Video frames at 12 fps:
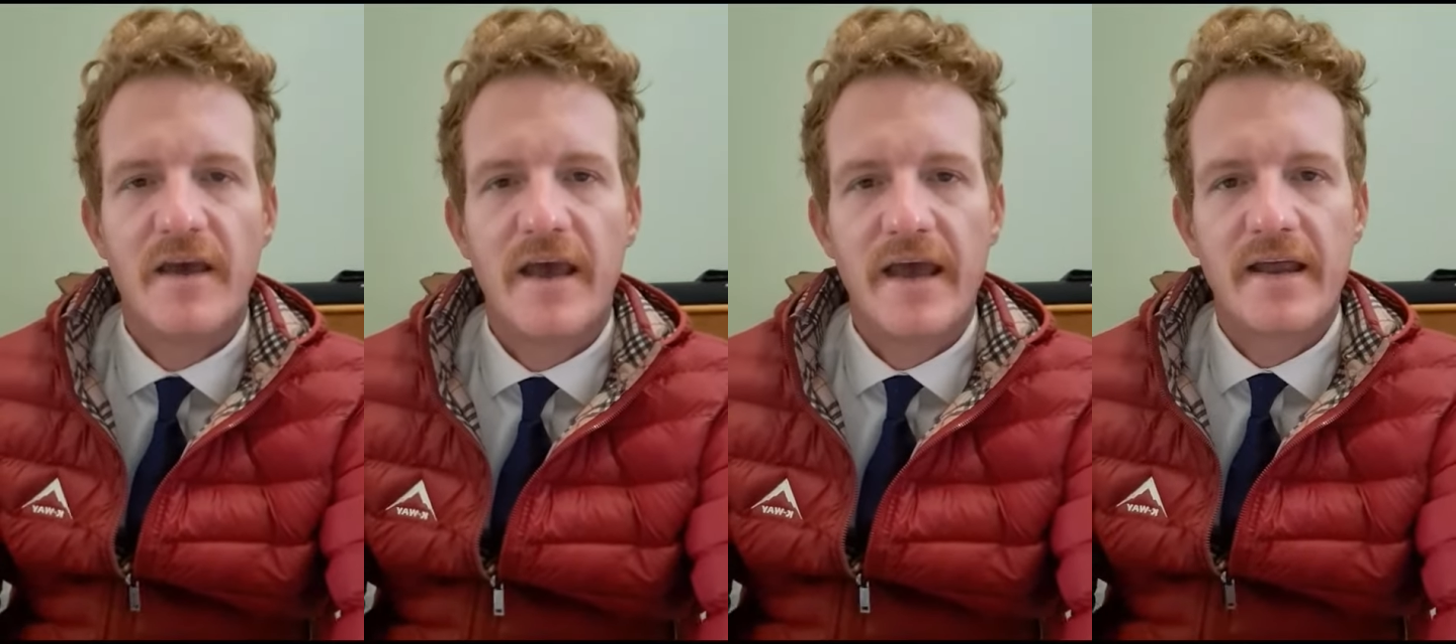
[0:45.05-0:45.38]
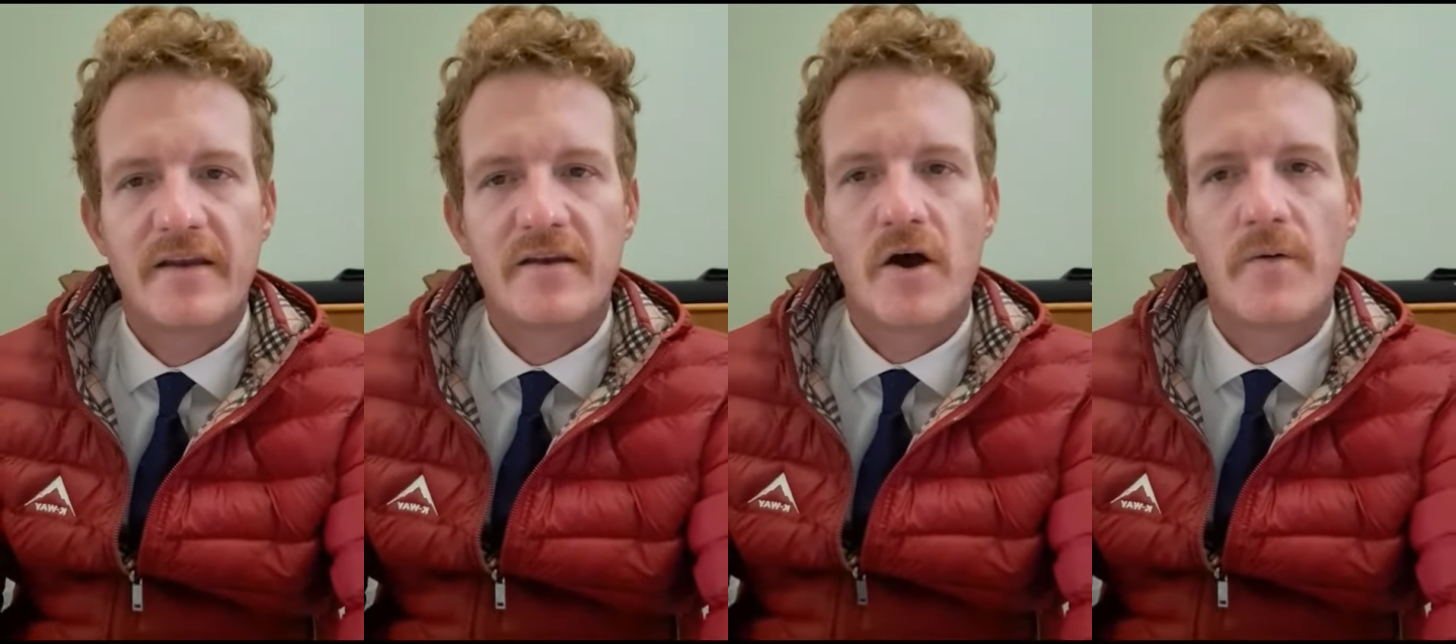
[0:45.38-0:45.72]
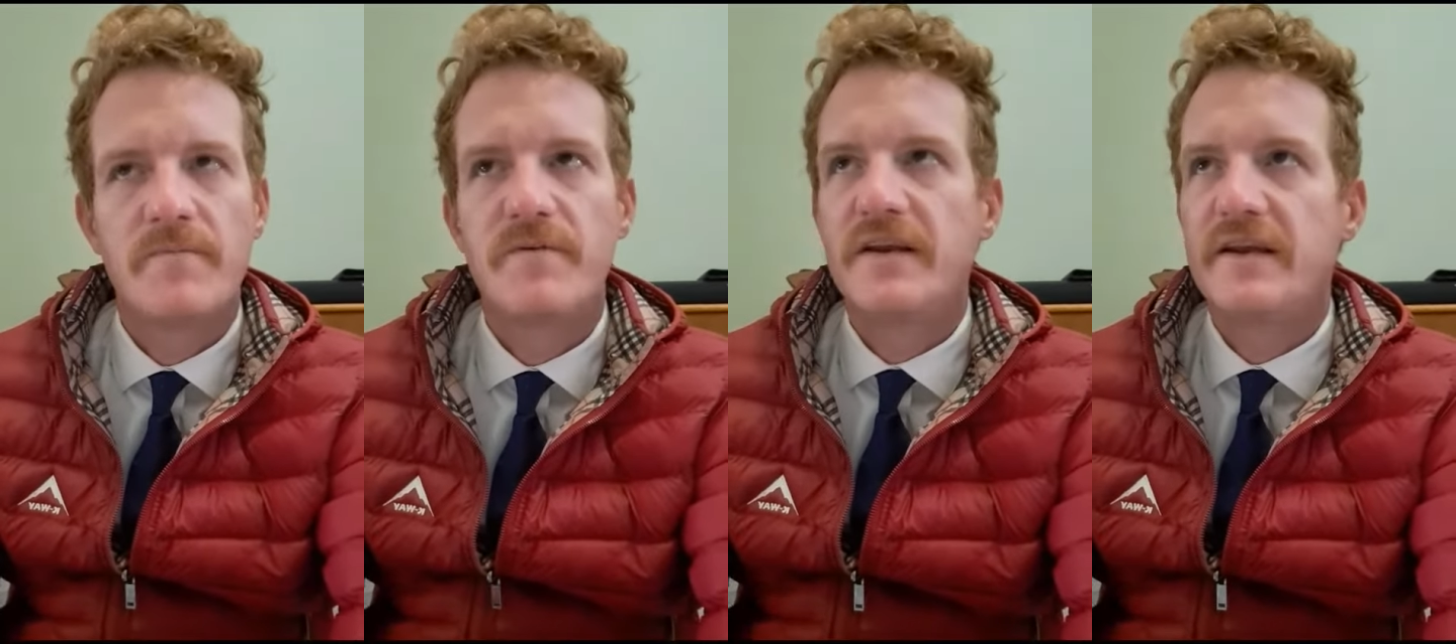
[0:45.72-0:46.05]
And
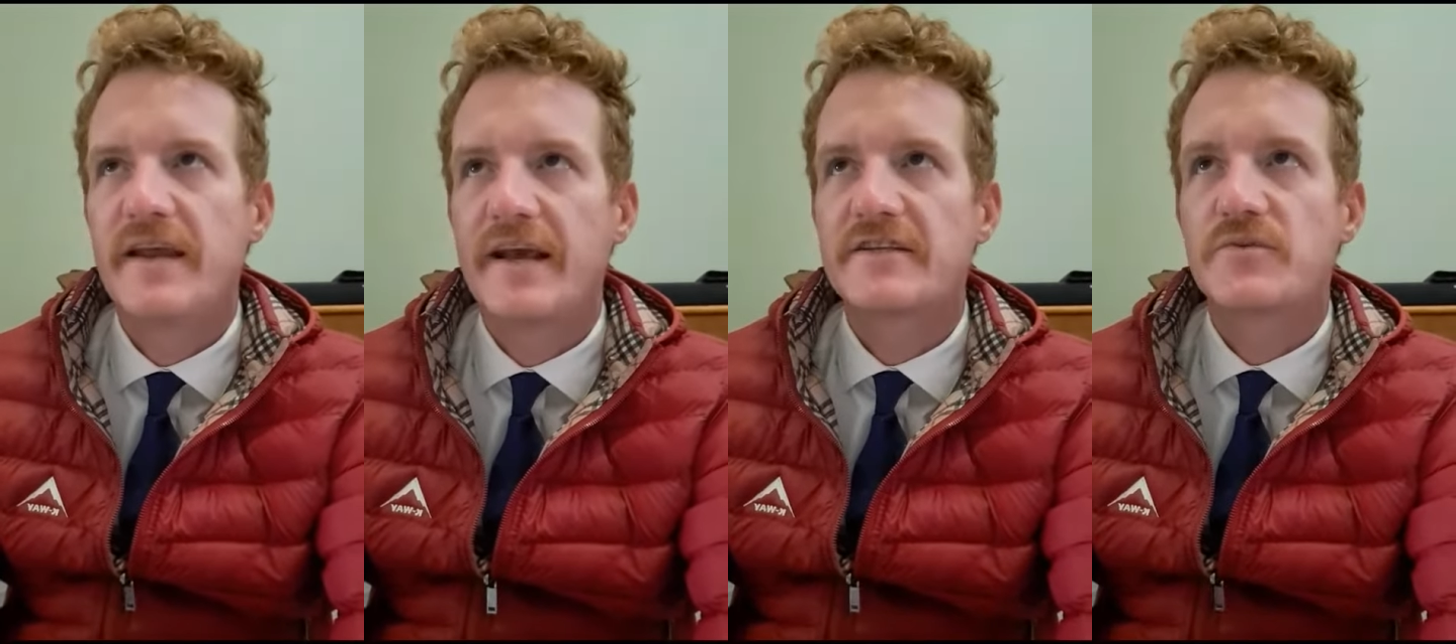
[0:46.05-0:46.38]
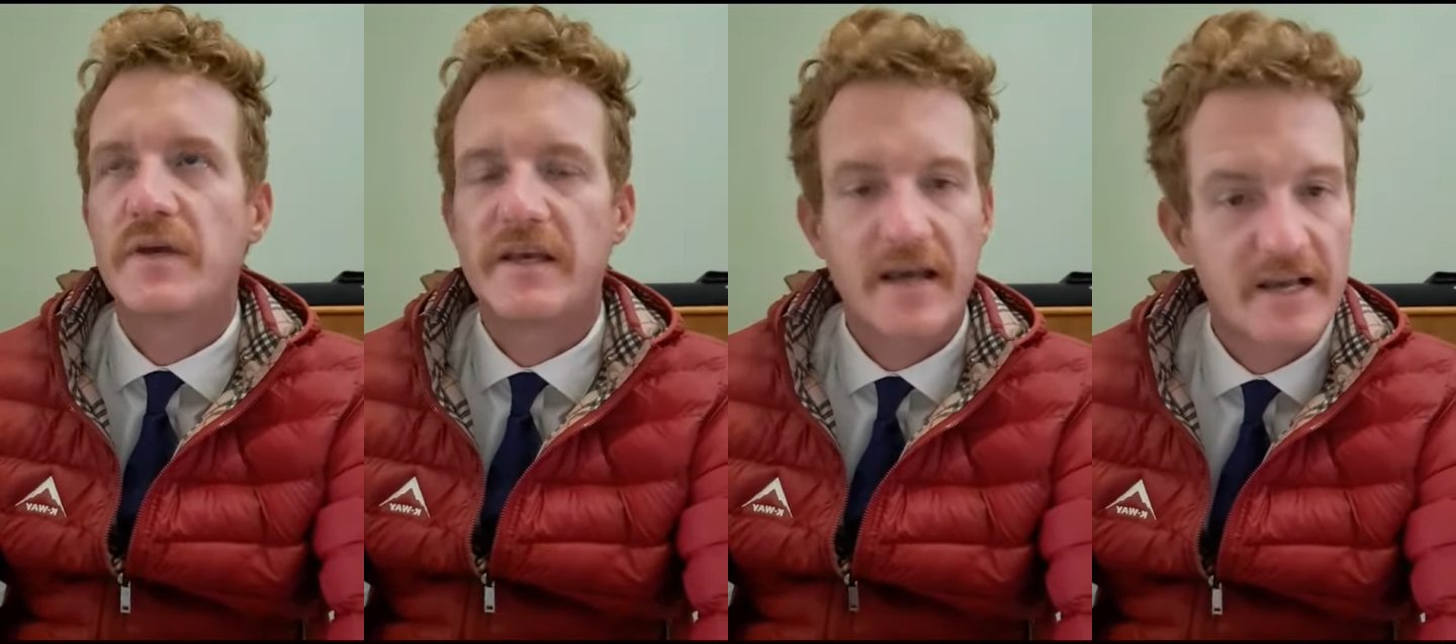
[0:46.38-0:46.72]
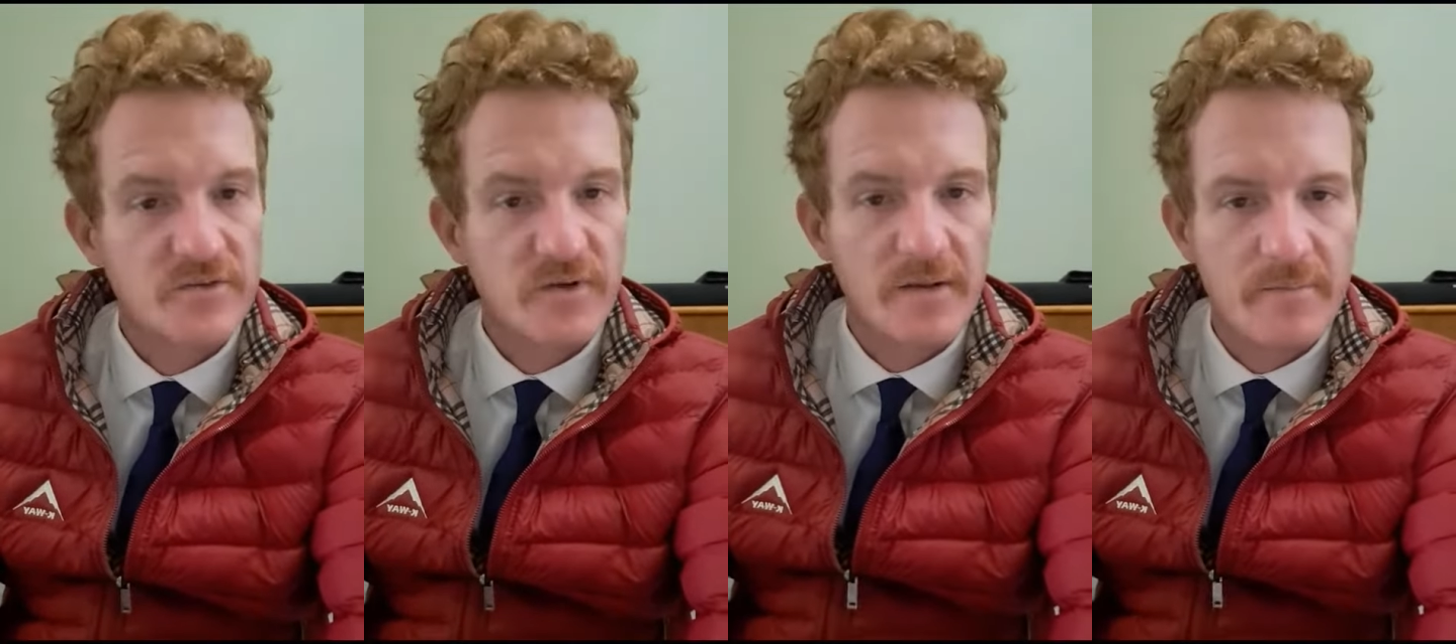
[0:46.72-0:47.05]
hopefully next week as well,